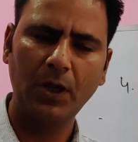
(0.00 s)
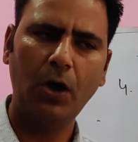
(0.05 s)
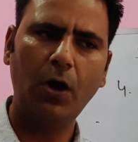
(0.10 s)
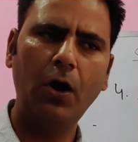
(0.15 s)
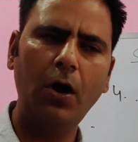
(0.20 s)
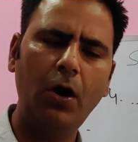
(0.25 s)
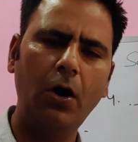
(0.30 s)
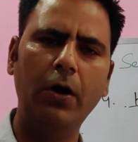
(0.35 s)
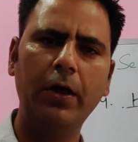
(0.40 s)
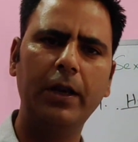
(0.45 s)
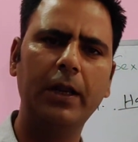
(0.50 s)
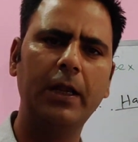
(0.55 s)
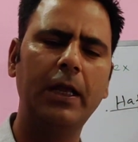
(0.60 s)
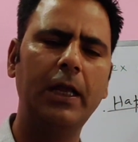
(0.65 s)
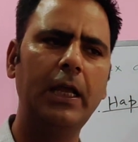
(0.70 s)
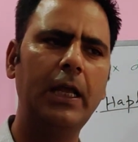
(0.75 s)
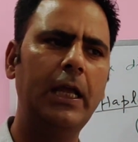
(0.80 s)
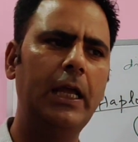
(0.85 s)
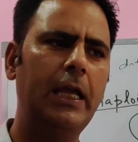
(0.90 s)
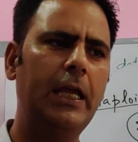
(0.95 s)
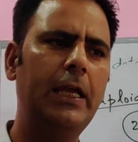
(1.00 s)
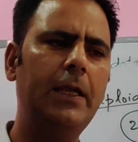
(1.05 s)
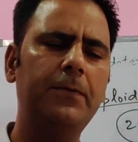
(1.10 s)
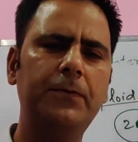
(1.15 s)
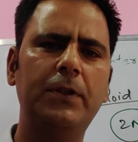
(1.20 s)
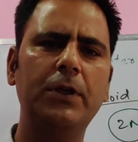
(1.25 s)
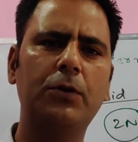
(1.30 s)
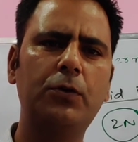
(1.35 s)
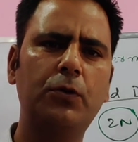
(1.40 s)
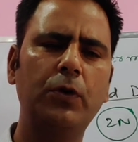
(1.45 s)
or
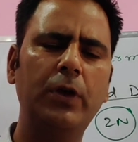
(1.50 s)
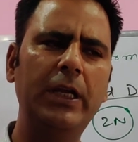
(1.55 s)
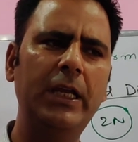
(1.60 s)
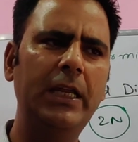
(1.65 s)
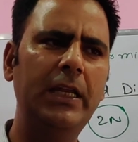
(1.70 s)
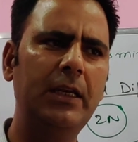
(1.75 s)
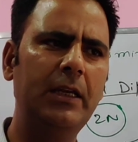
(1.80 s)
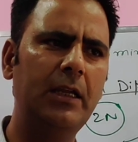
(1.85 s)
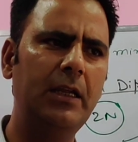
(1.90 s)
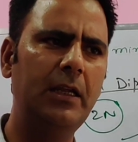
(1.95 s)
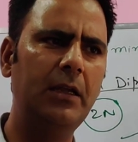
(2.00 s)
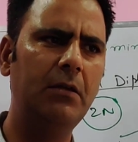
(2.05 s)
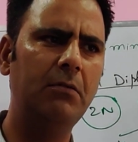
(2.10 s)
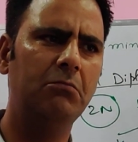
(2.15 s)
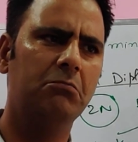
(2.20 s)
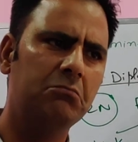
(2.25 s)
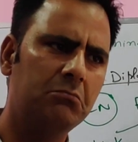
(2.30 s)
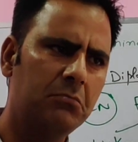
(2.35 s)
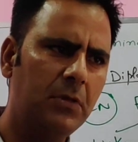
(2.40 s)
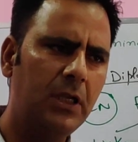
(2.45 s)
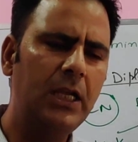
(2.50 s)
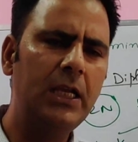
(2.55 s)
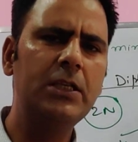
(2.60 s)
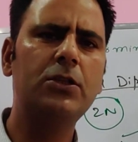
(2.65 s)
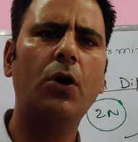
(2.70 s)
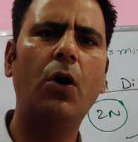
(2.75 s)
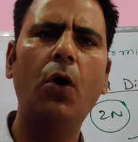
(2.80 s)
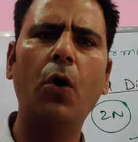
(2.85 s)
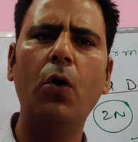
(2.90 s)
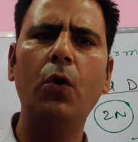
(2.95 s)
if the queen
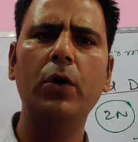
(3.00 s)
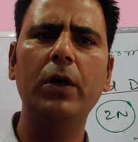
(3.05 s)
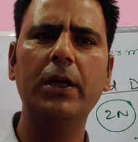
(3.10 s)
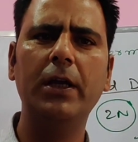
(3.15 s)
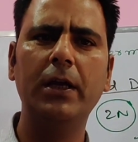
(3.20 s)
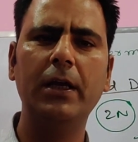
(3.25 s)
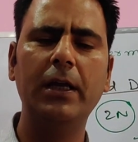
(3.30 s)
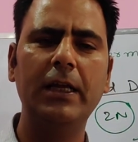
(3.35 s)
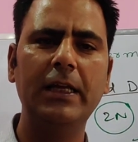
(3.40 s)
is old,